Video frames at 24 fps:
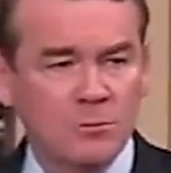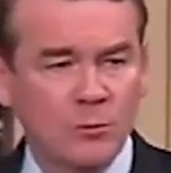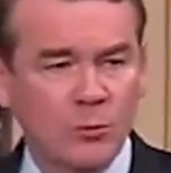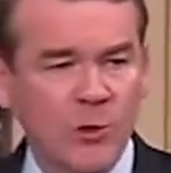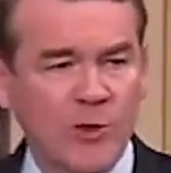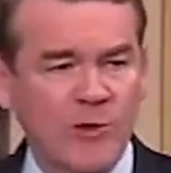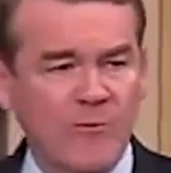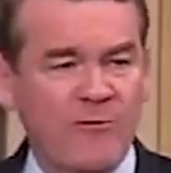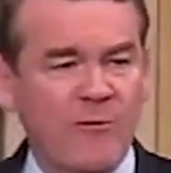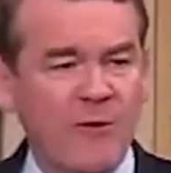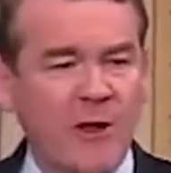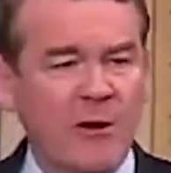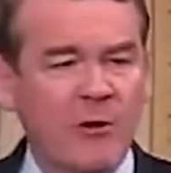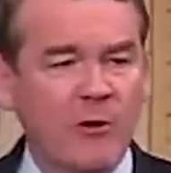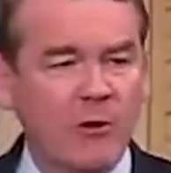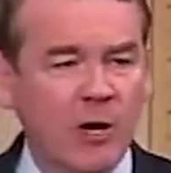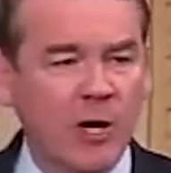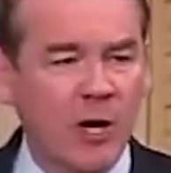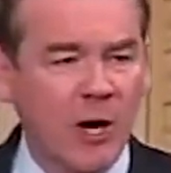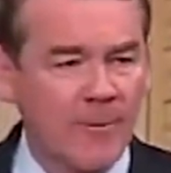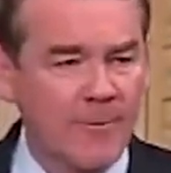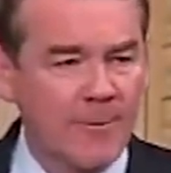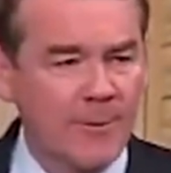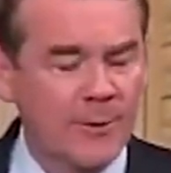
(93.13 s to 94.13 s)
with a federal
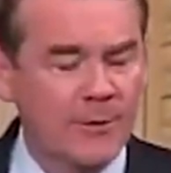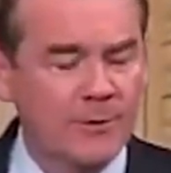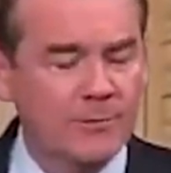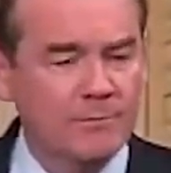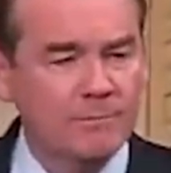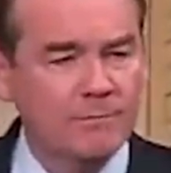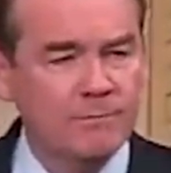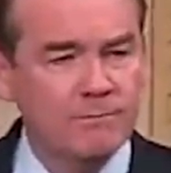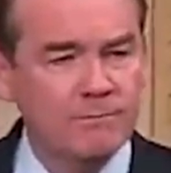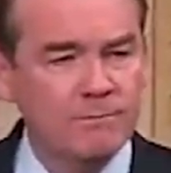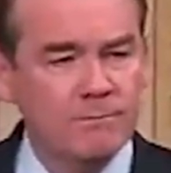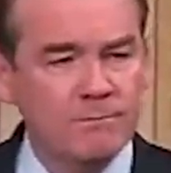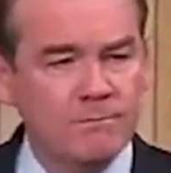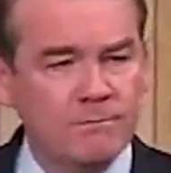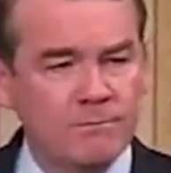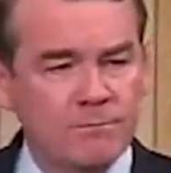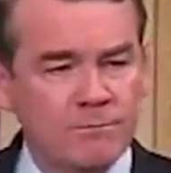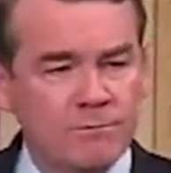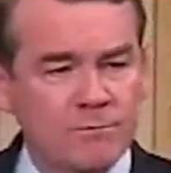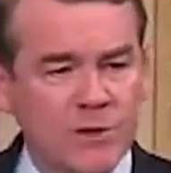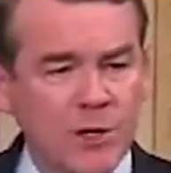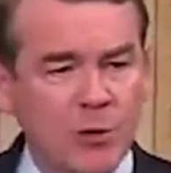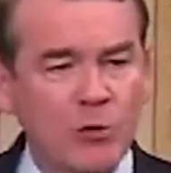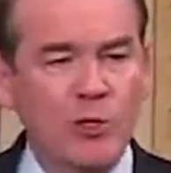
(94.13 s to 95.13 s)
government
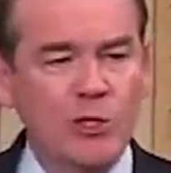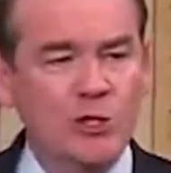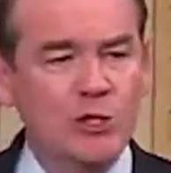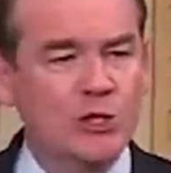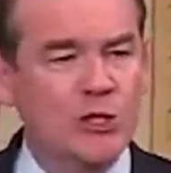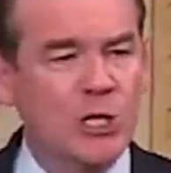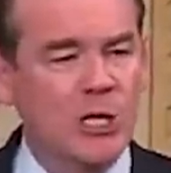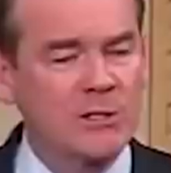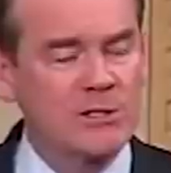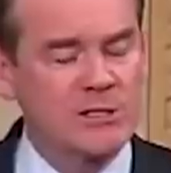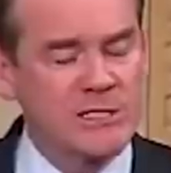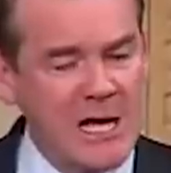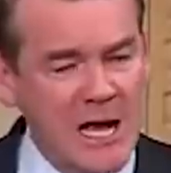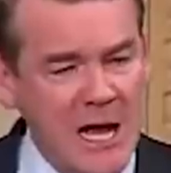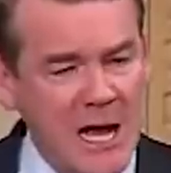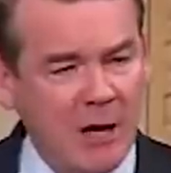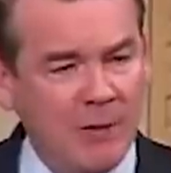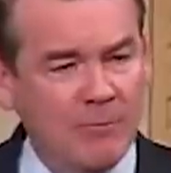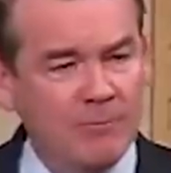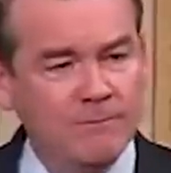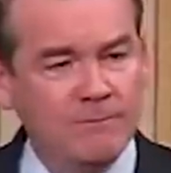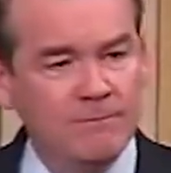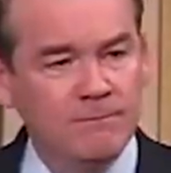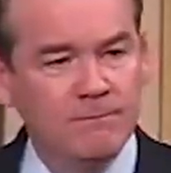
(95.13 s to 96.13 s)
that was shut
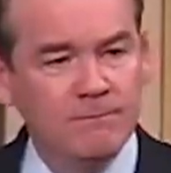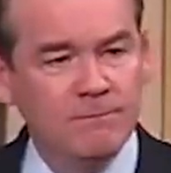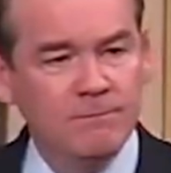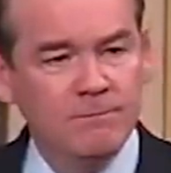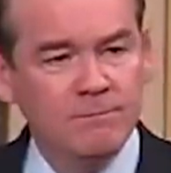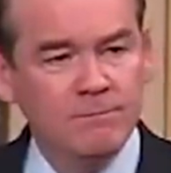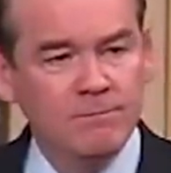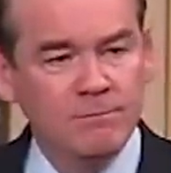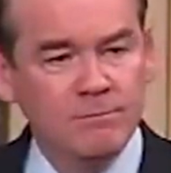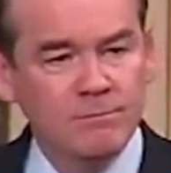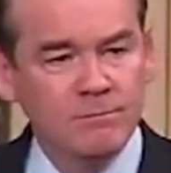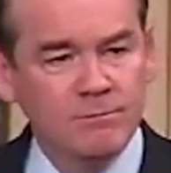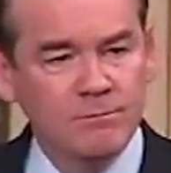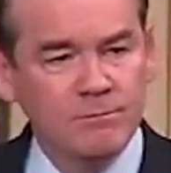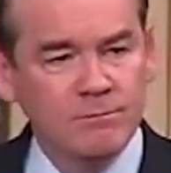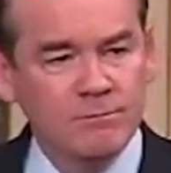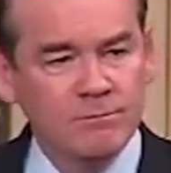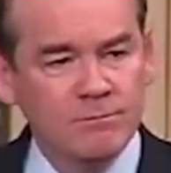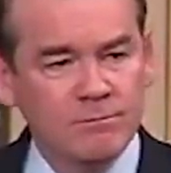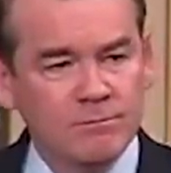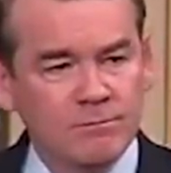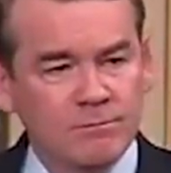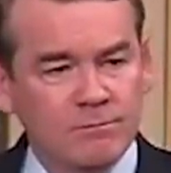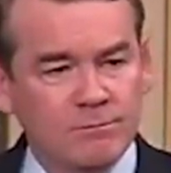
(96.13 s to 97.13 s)
down
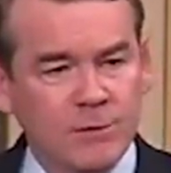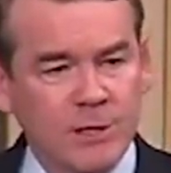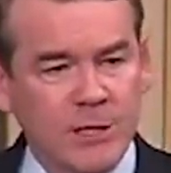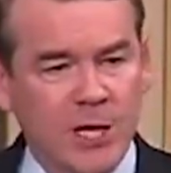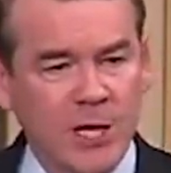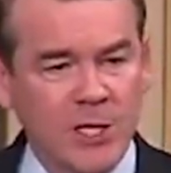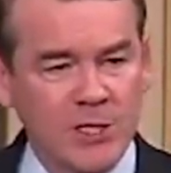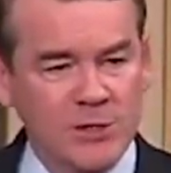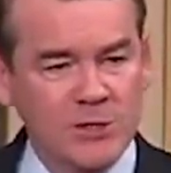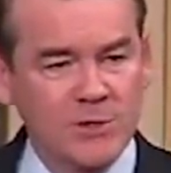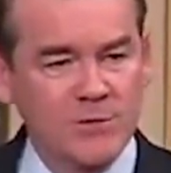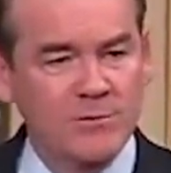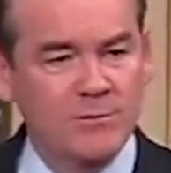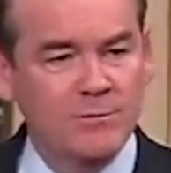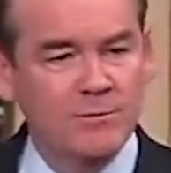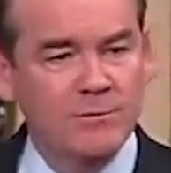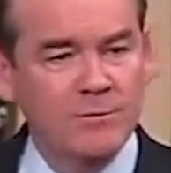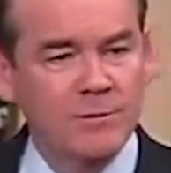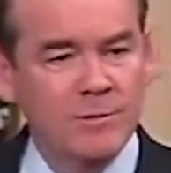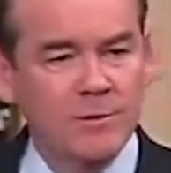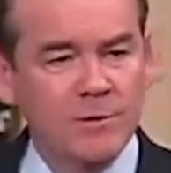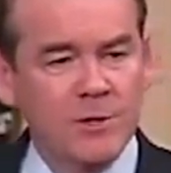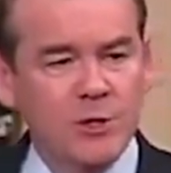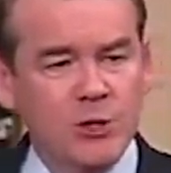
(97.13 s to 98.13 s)
because of
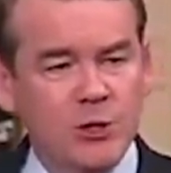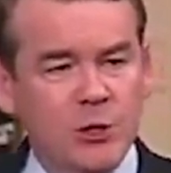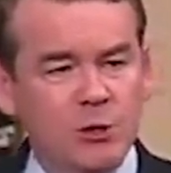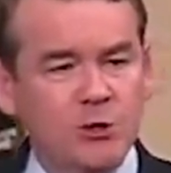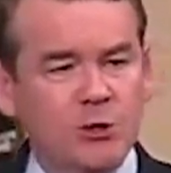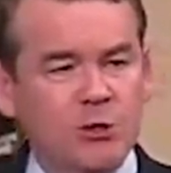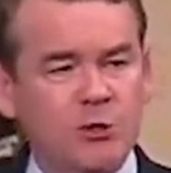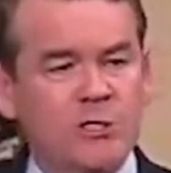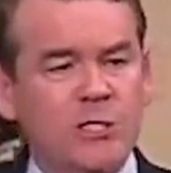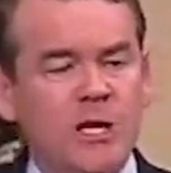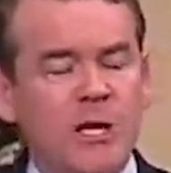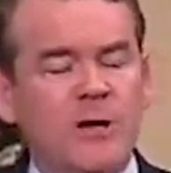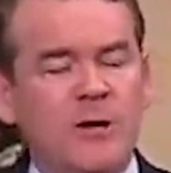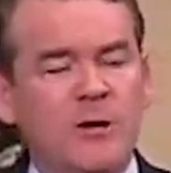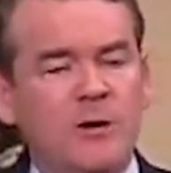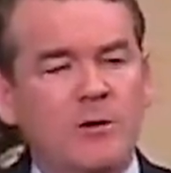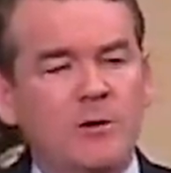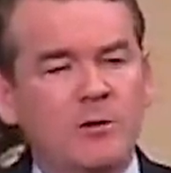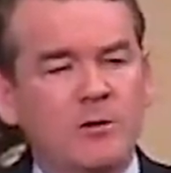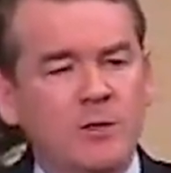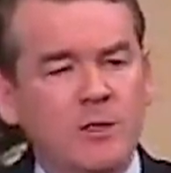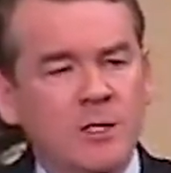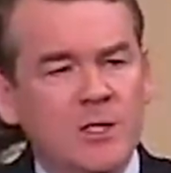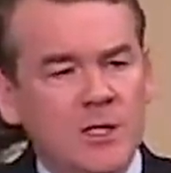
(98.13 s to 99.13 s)
the junior
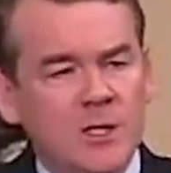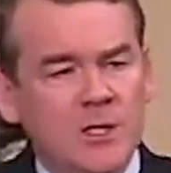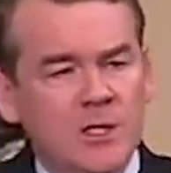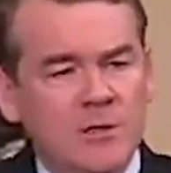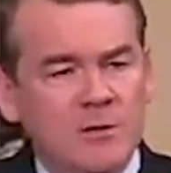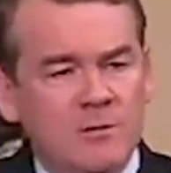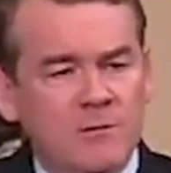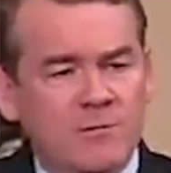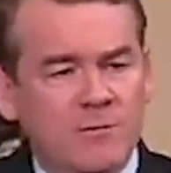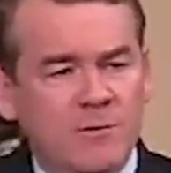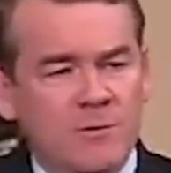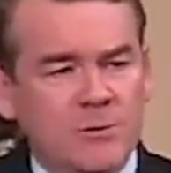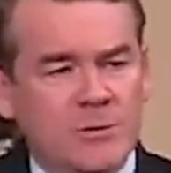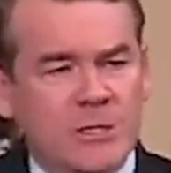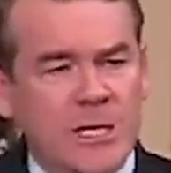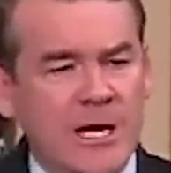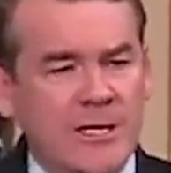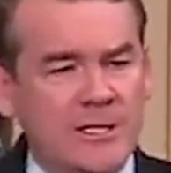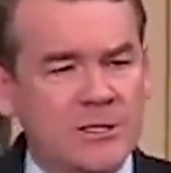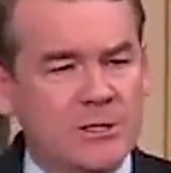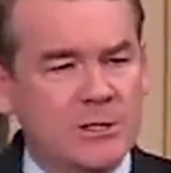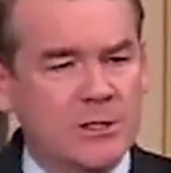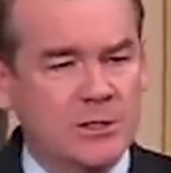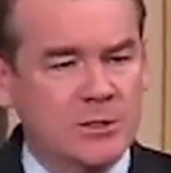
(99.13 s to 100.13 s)
senator from
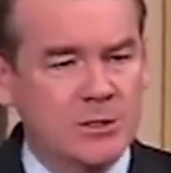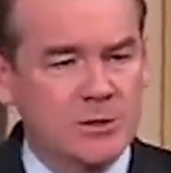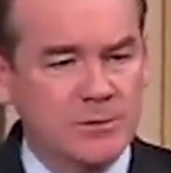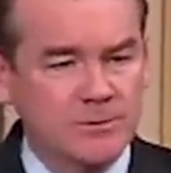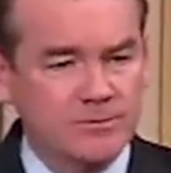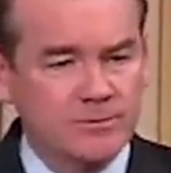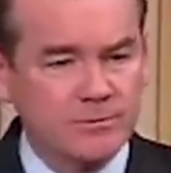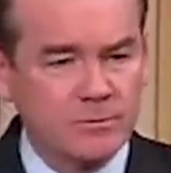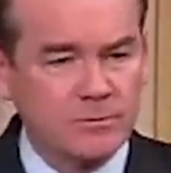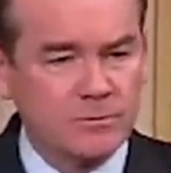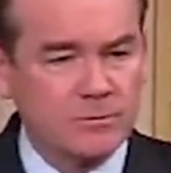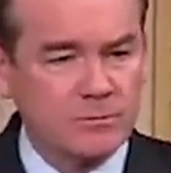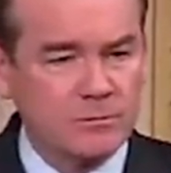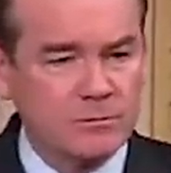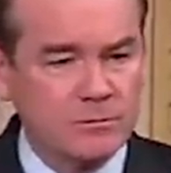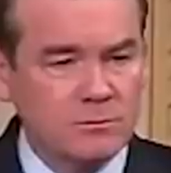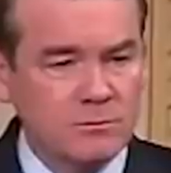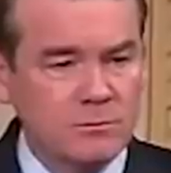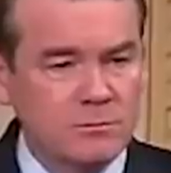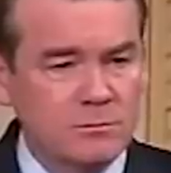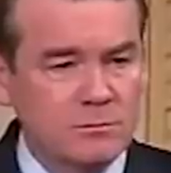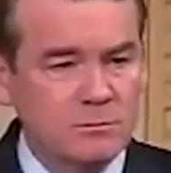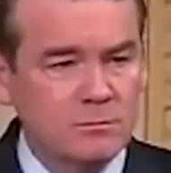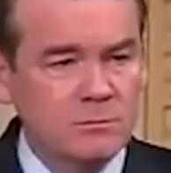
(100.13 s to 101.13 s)
Texas.
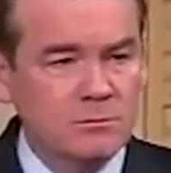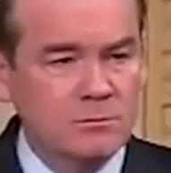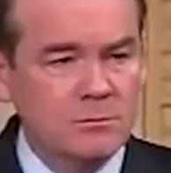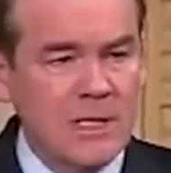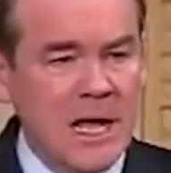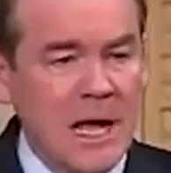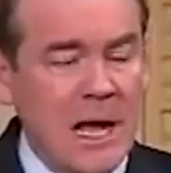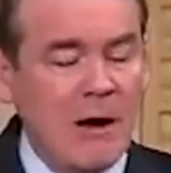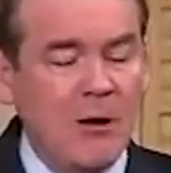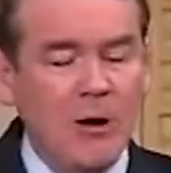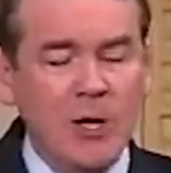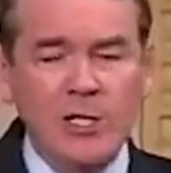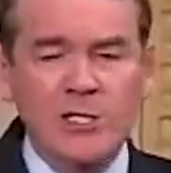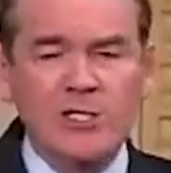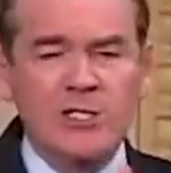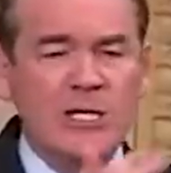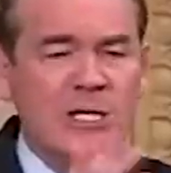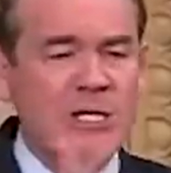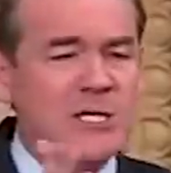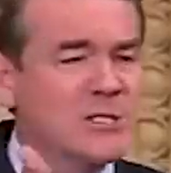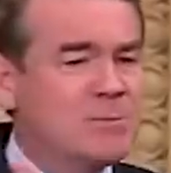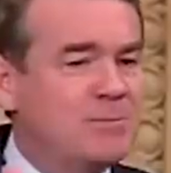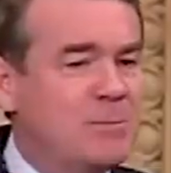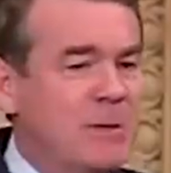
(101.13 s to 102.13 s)
Now, it's
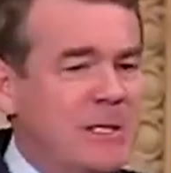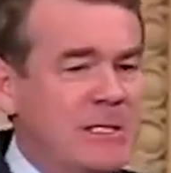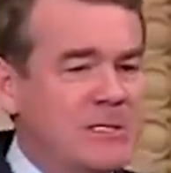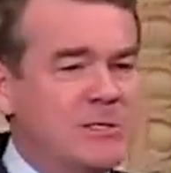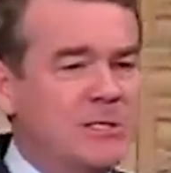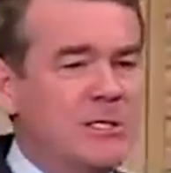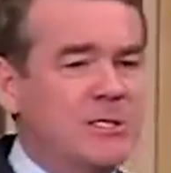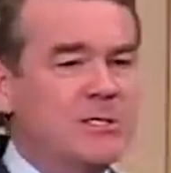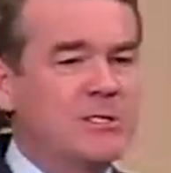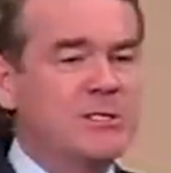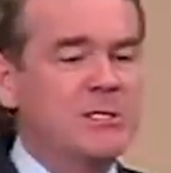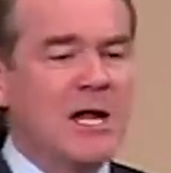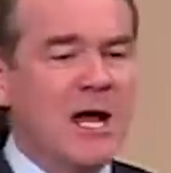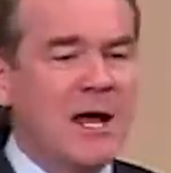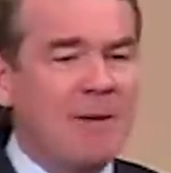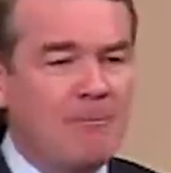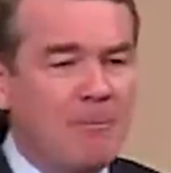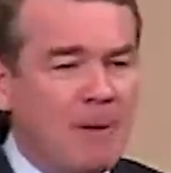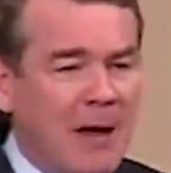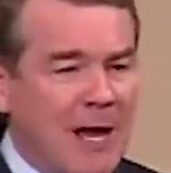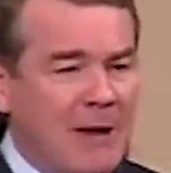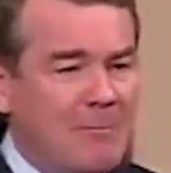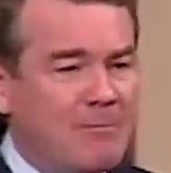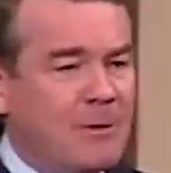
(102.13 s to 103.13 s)
his business,
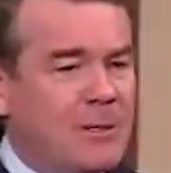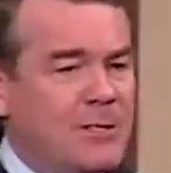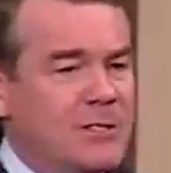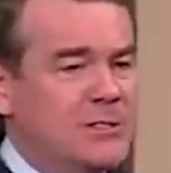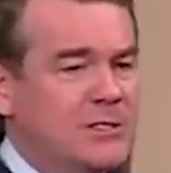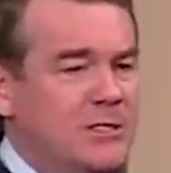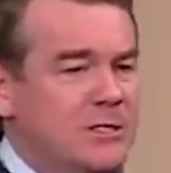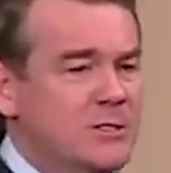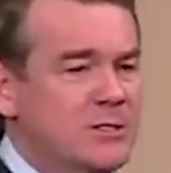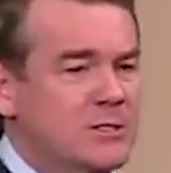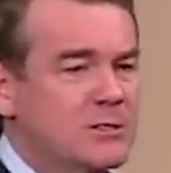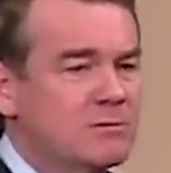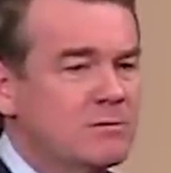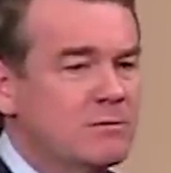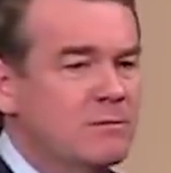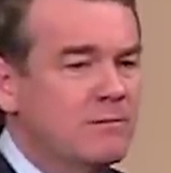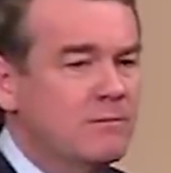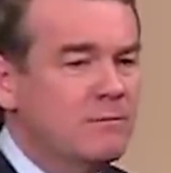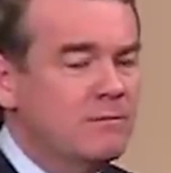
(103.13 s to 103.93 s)
not my business,